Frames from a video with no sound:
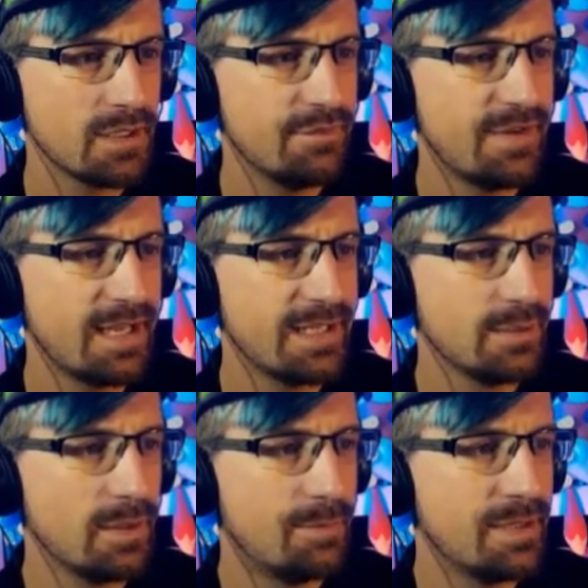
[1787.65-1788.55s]
A valley
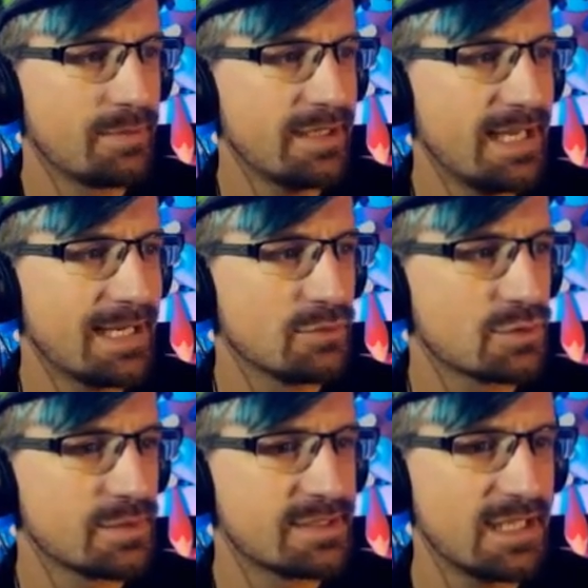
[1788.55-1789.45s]
where people and
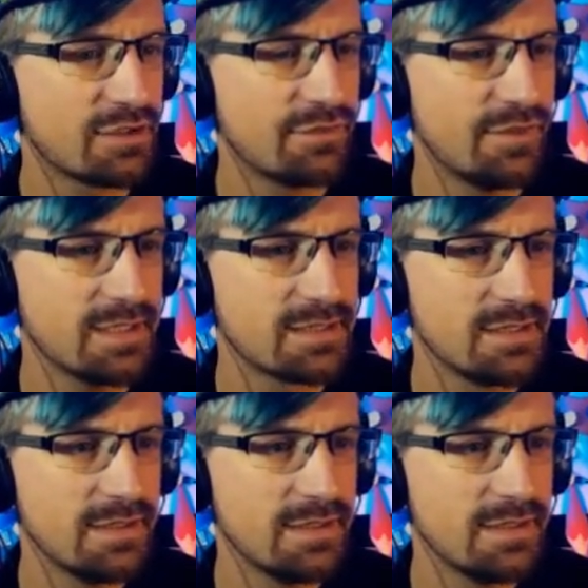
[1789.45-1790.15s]
animals were sacrificed,